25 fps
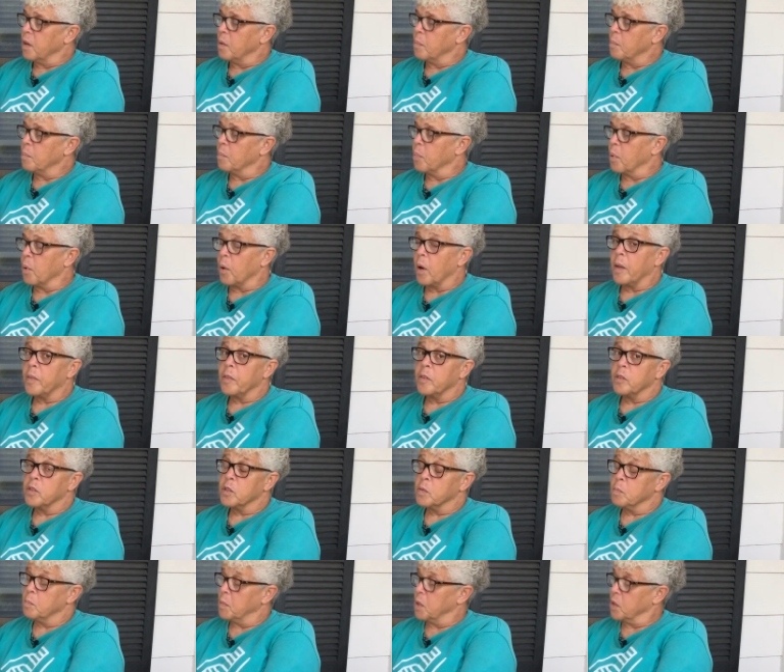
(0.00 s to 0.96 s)

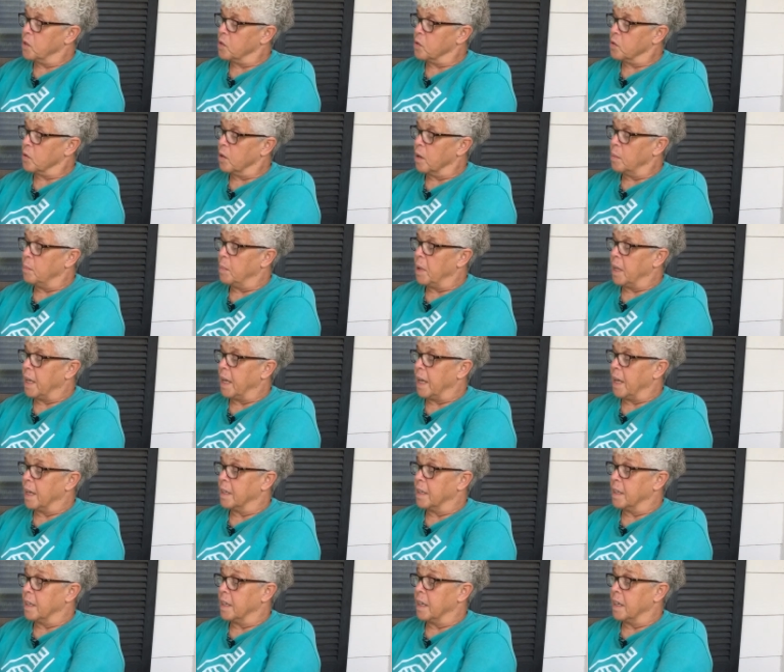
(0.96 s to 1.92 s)
Brother's mystery
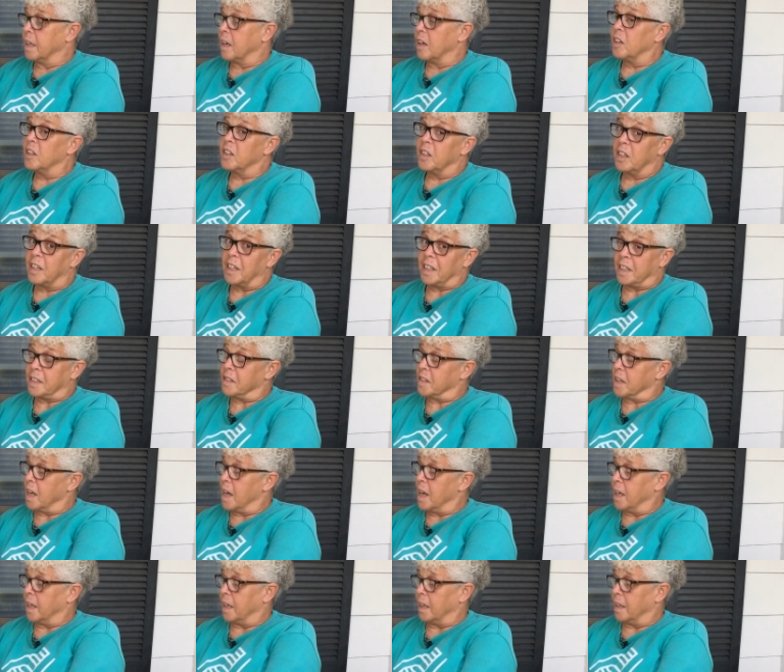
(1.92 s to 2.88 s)
began to get a little
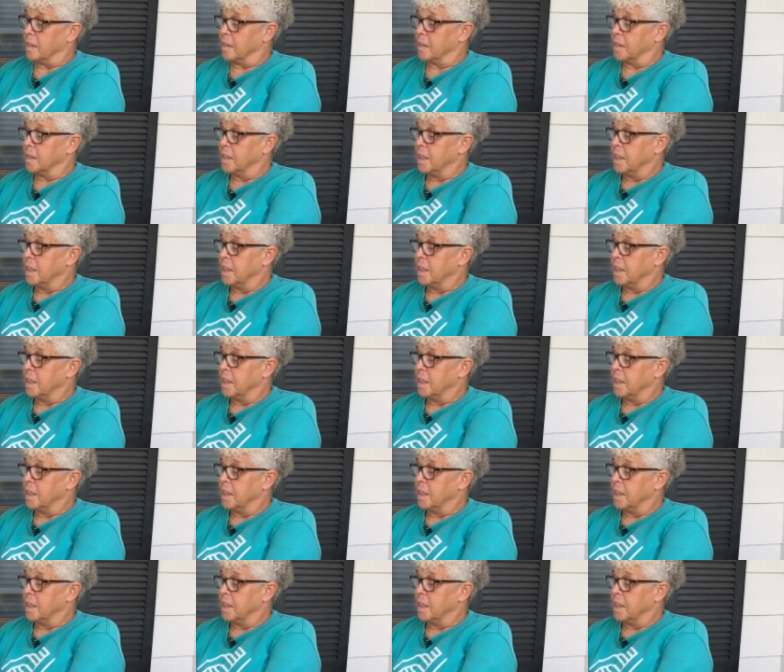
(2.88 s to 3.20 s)
exciting.